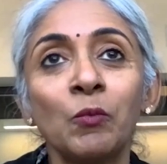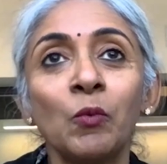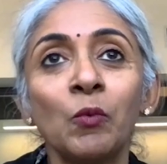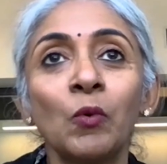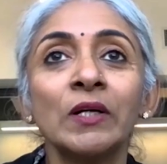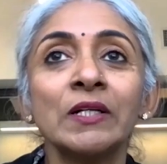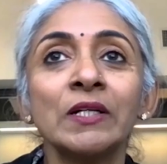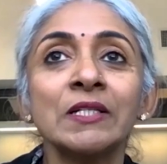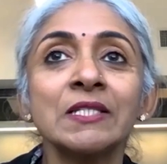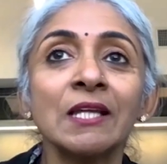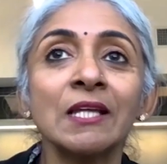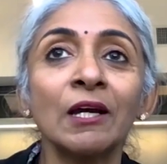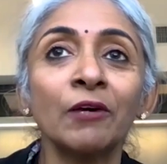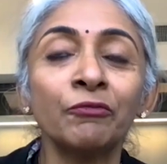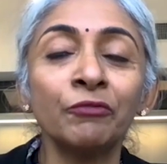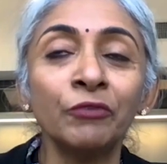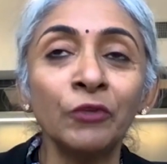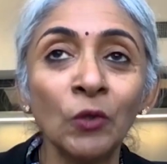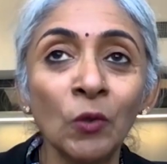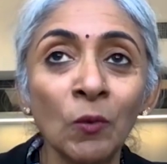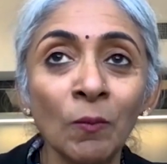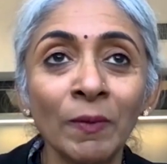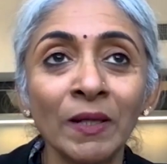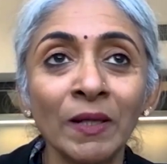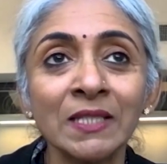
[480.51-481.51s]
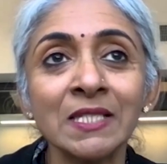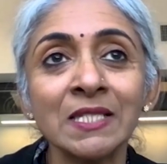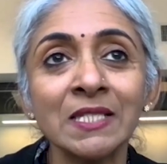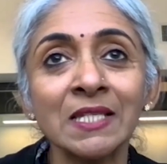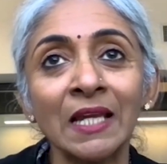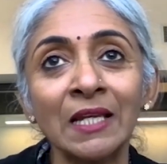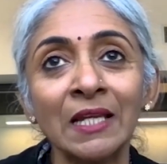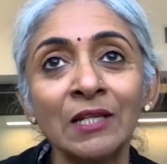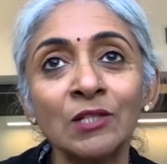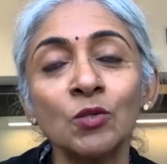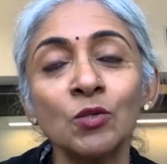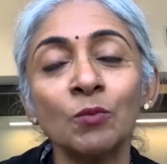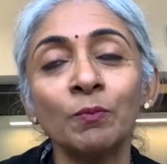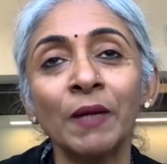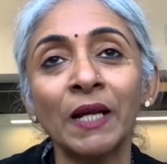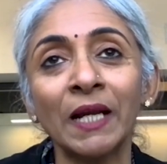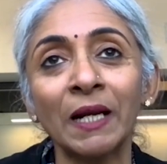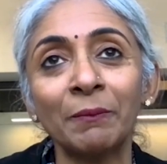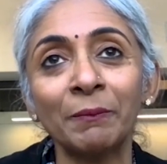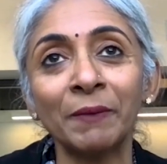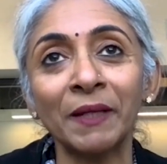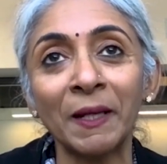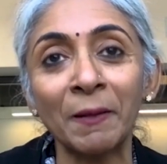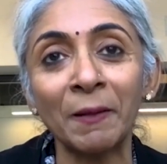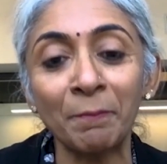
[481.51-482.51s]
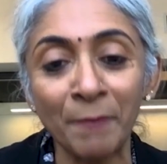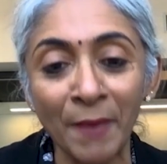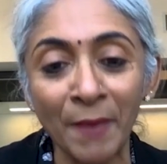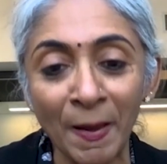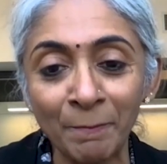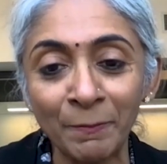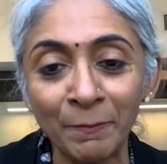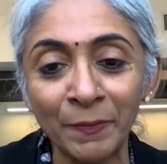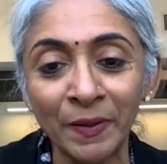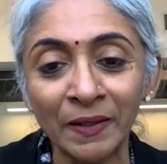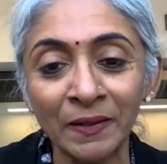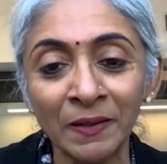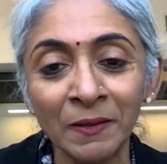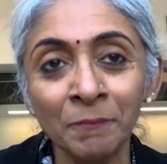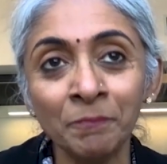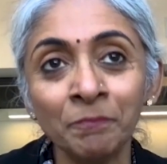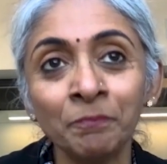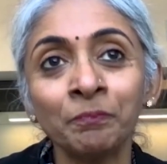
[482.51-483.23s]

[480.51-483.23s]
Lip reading: was a few months into becoming a member,